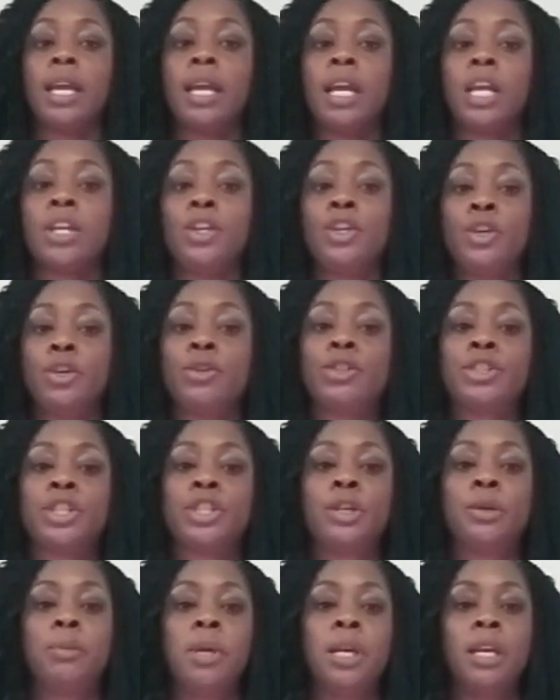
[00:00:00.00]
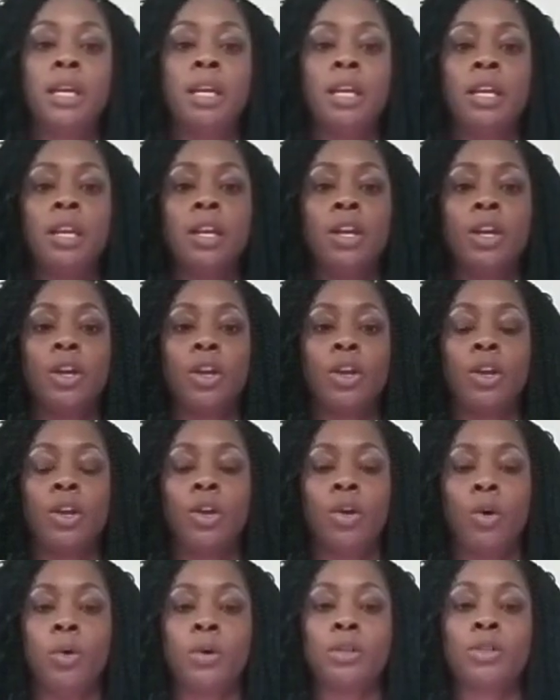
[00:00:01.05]
you should be
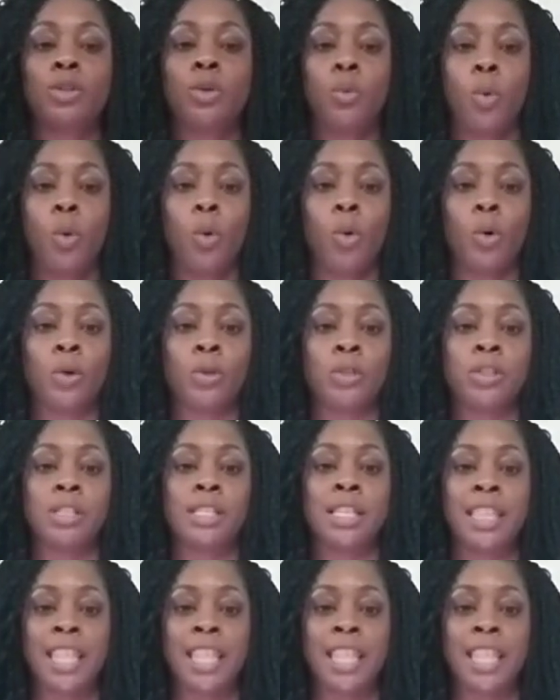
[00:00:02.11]
going towards